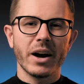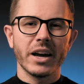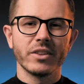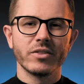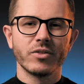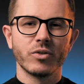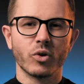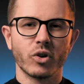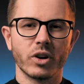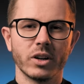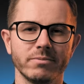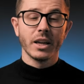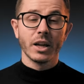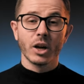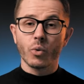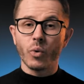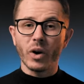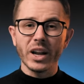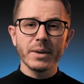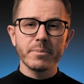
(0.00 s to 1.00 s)
Mind for?
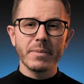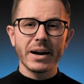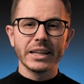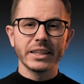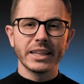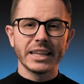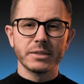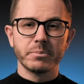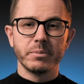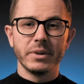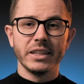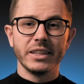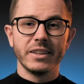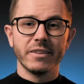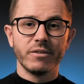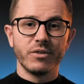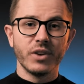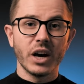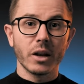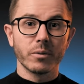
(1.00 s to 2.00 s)
Qualia Mind has been
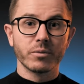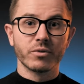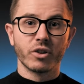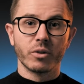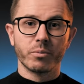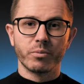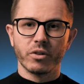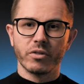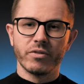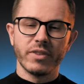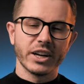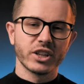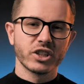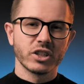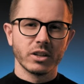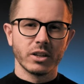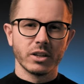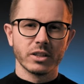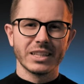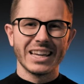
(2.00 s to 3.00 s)
developed for
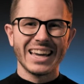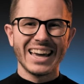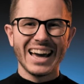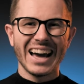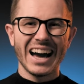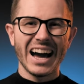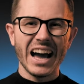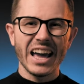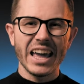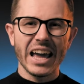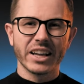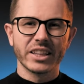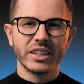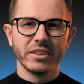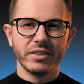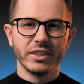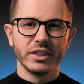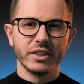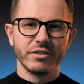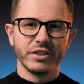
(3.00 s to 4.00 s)
professionals,
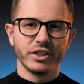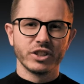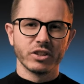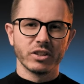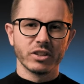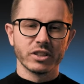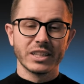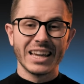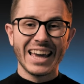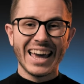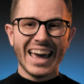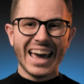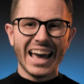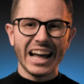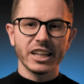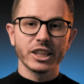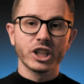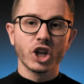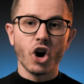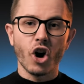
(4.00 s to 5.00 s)
high-active individuals,
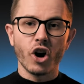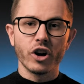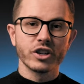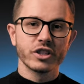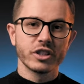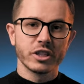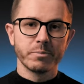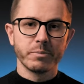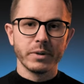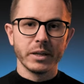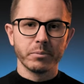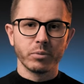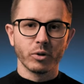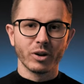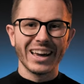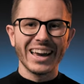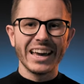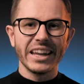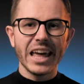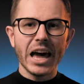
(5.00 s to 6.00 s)
health-conscious people,
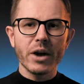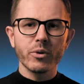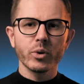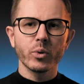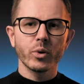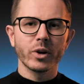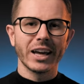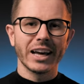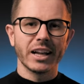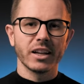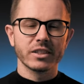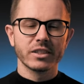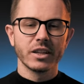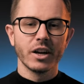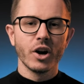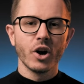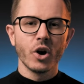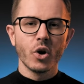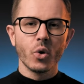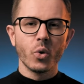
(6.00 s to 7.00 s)
and everyone else
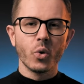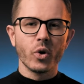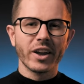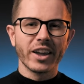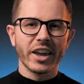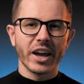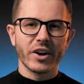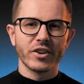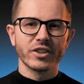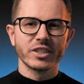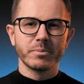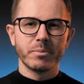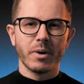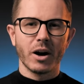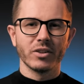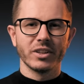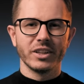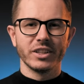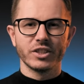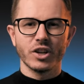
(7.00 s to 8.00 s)
who cares
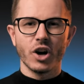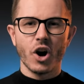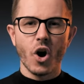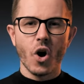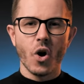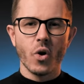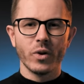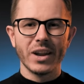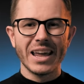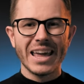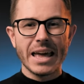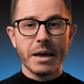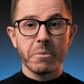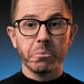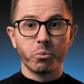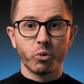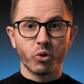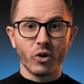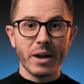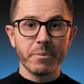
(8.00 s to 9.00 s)
about its own
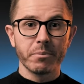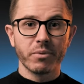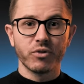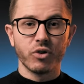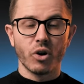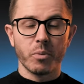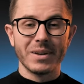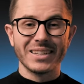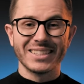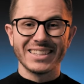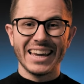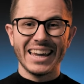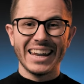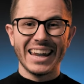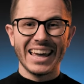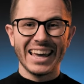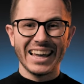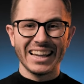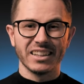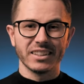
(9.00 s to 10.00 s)
brain performance and
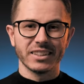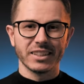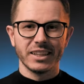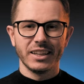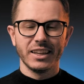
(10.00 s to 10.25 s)
health.